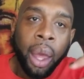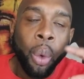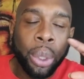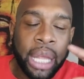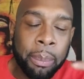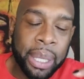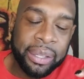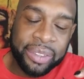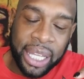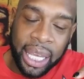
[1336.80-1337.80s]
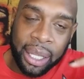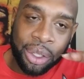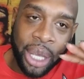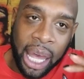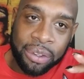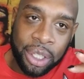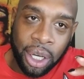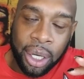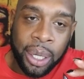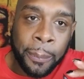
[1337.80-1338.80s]
With that being said, you guys,
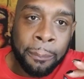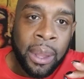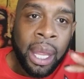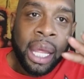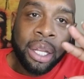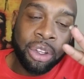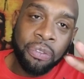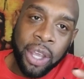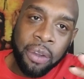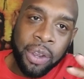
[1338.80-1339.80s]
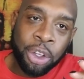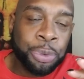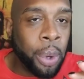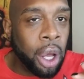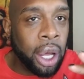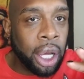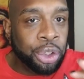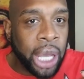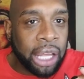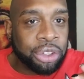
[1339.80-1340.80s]
look. There's a very, very strong, uh,
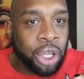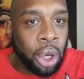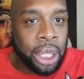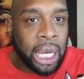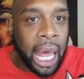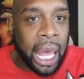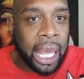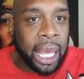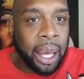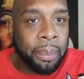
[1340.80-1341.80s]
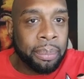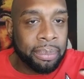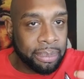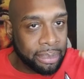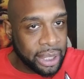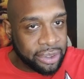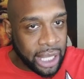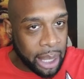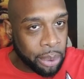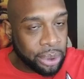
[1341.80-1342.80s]
you guys know that I am
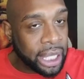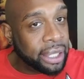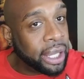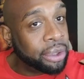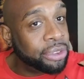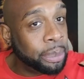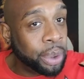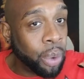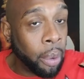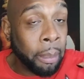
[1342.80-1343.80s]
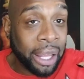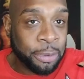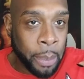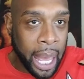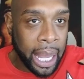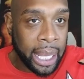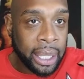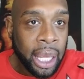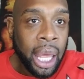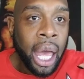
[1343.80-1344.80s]
disabled and there's something wrong with my spine.
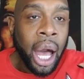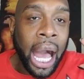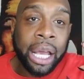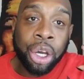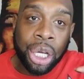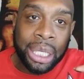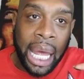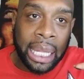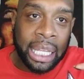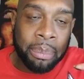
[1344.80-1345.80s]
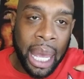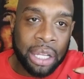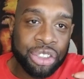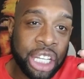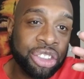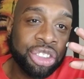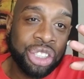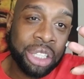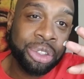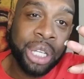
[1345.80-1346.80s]
I could not get my injections
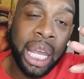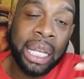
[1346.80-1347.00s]
yesterday.